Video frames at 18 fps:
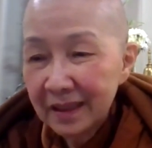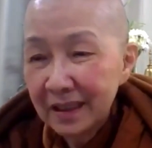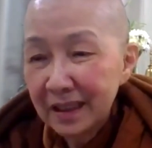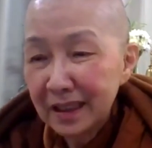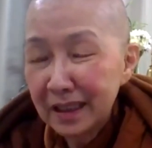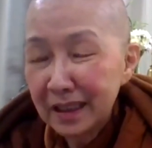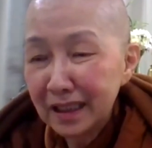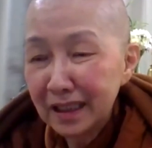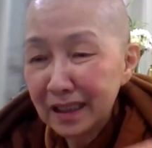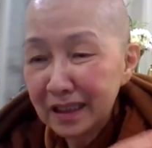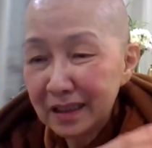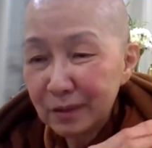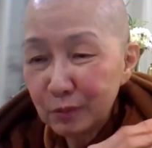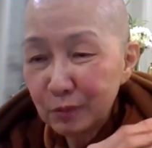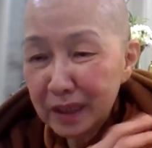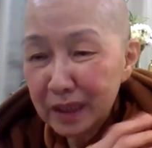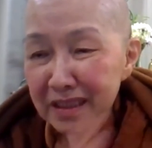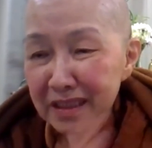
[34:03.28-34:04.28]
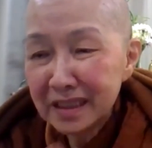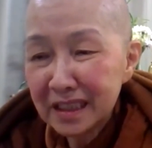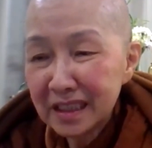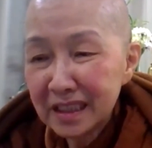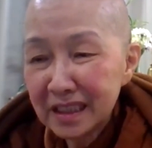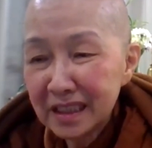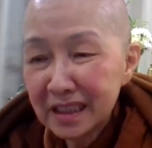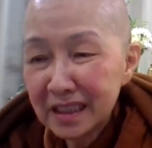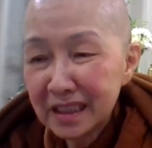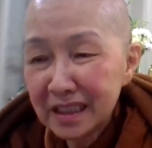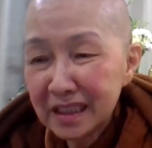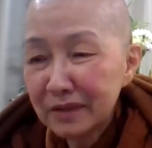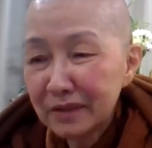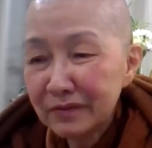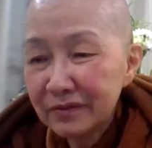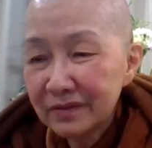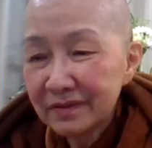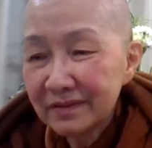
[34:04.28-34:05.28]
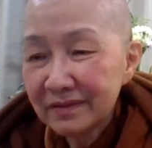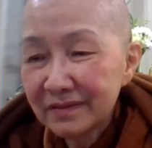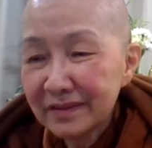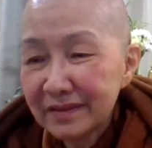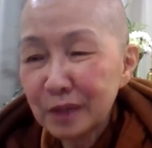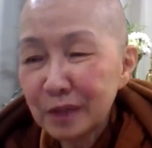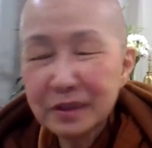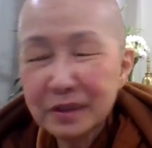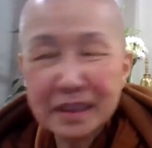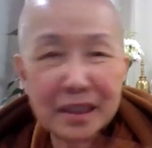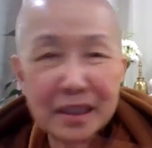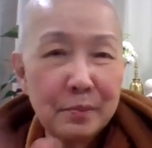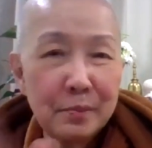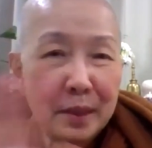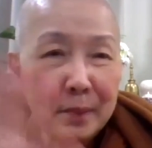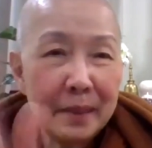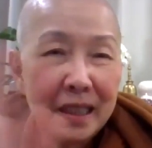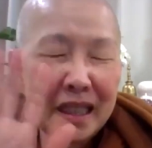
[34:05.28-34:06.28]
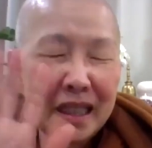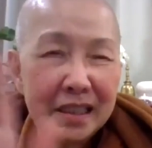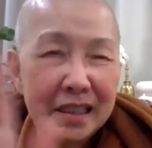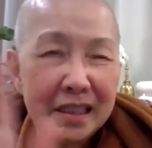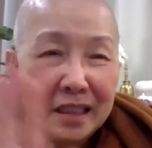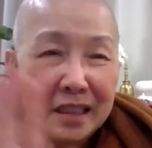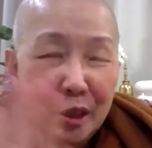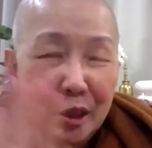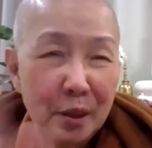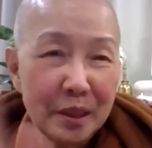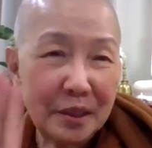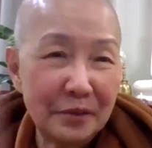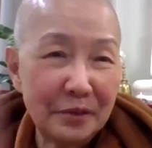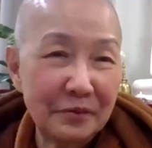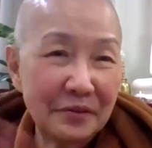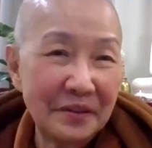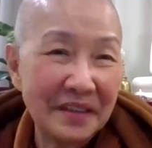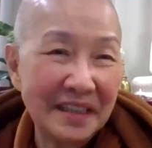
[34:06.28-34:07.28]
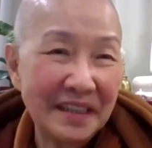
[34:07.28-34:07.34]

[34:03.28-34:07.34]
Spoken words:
And once that is enough, then we say bye-bye, take a leave.